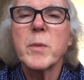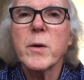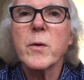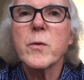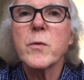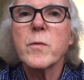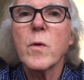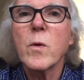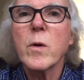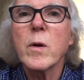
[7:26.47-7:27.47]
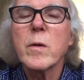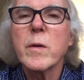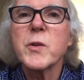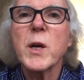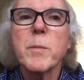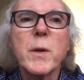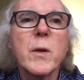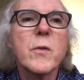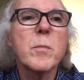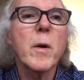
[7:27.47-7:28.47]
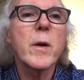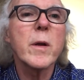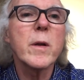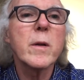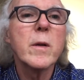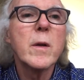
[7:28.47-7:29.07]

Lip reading: beers for the Japanese market.